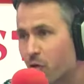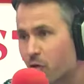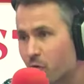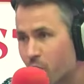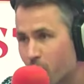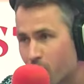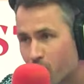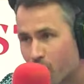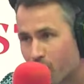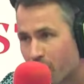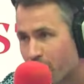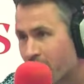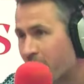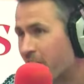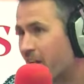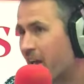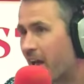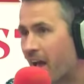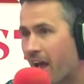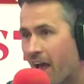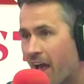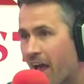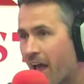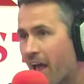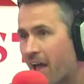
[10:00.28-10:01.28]
door
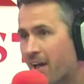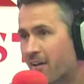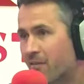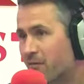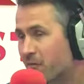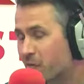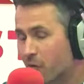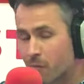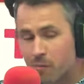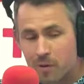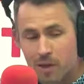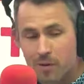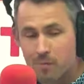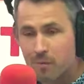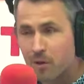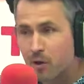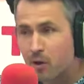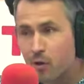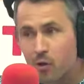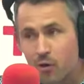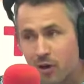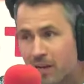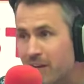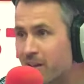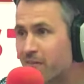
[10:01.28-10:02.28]
for people
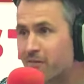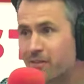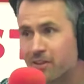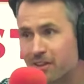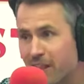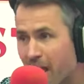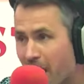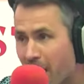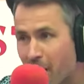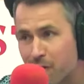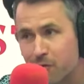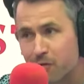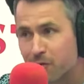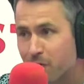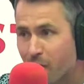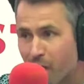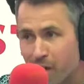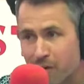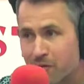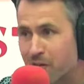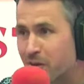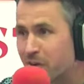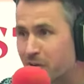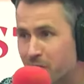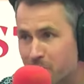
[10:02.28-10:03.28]
who lived in the house
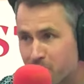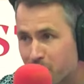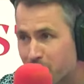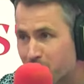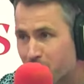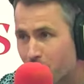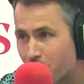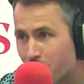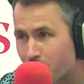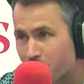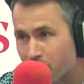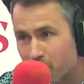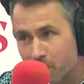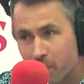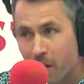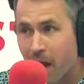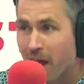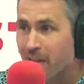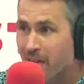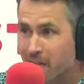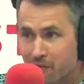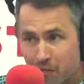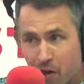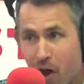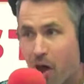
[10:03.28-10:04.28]
5 years before them.
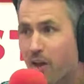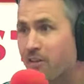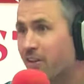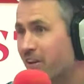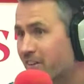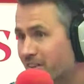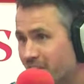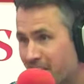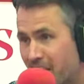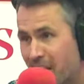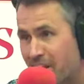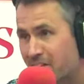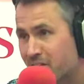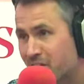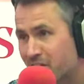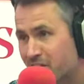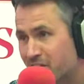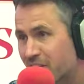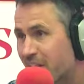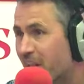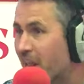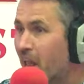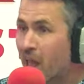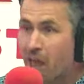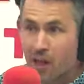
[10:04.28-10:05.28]
And they've contacted the
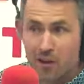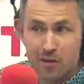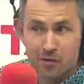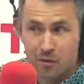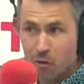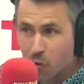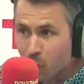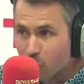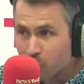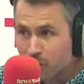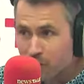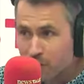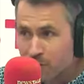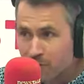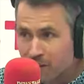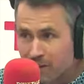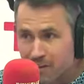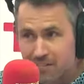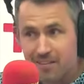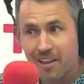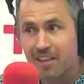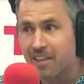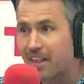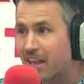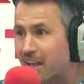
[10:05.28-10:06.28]
HSE, told them
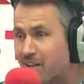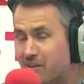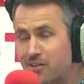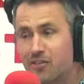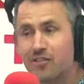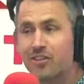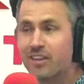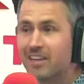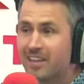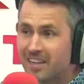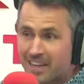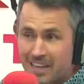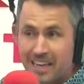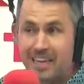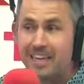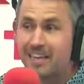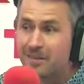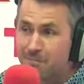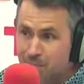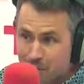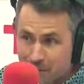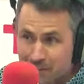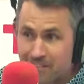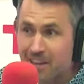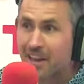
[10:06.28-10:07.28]
this, and the HSE
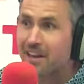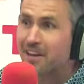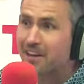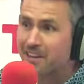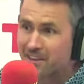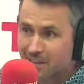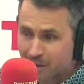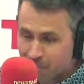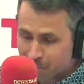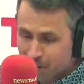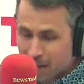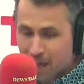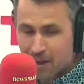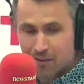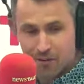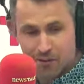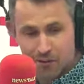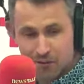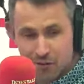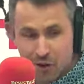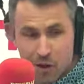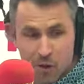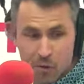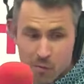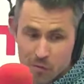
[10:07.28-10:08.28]
keep sending them
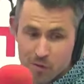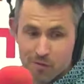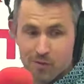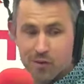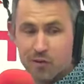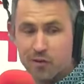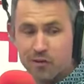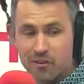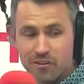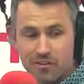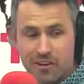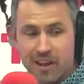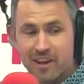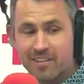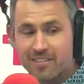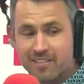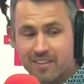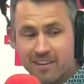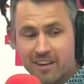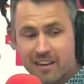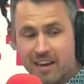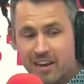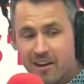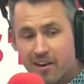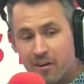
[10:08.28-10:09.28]
letters. We have another text
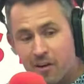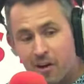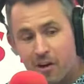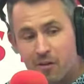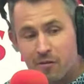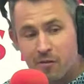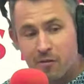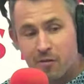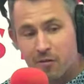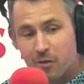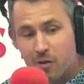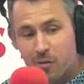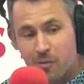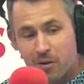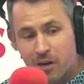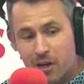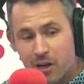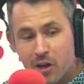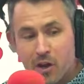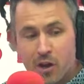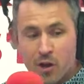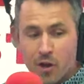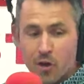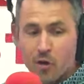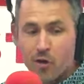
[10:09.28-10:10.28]
in here from
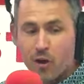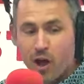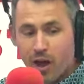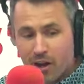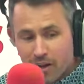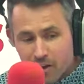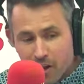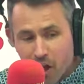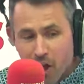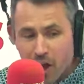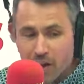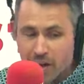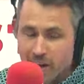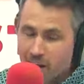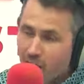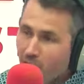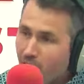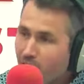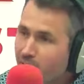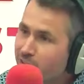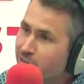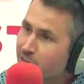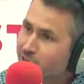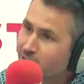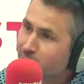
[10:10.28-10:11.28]
somebody who got a
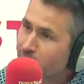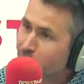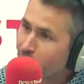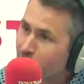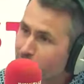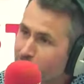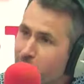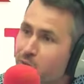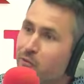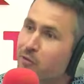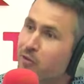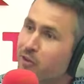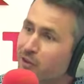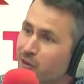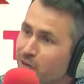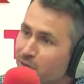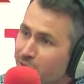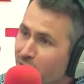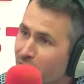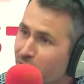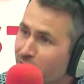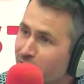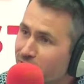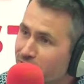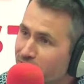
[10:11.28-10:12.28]
gynecology appointment for their
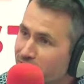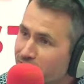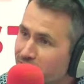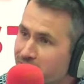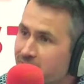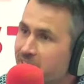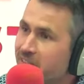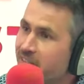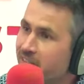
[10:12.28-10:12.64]
sons.